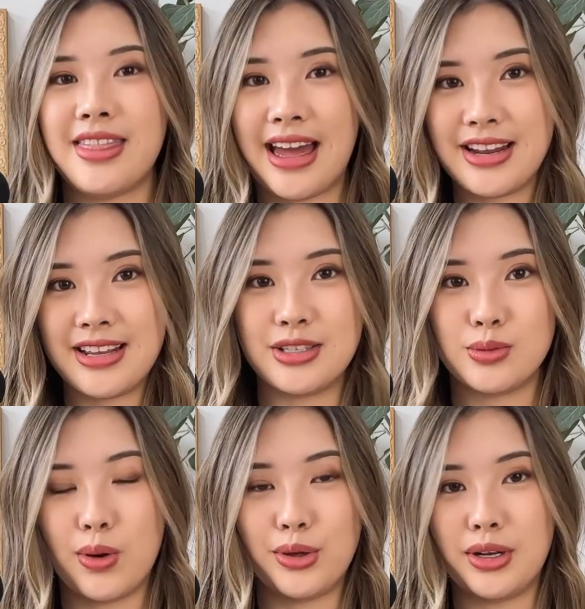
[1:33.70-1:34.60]
That is
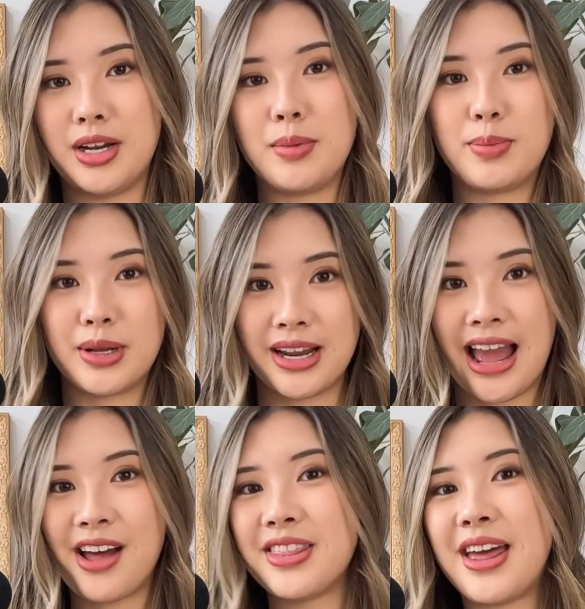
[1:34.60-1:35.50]
what you need to be putting
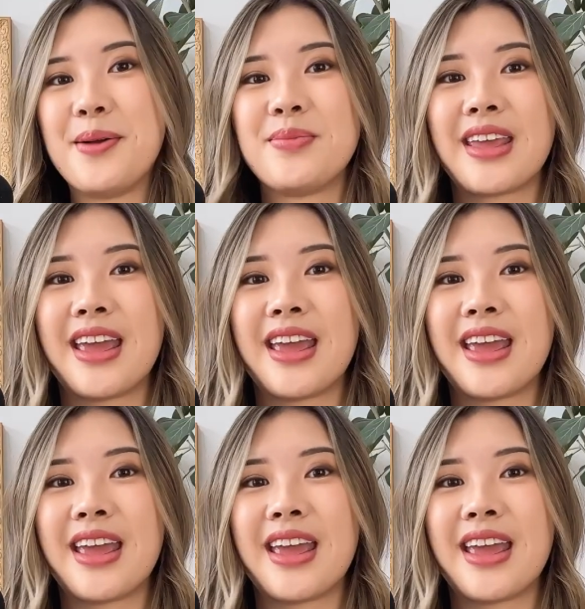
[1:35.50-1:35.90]
out there.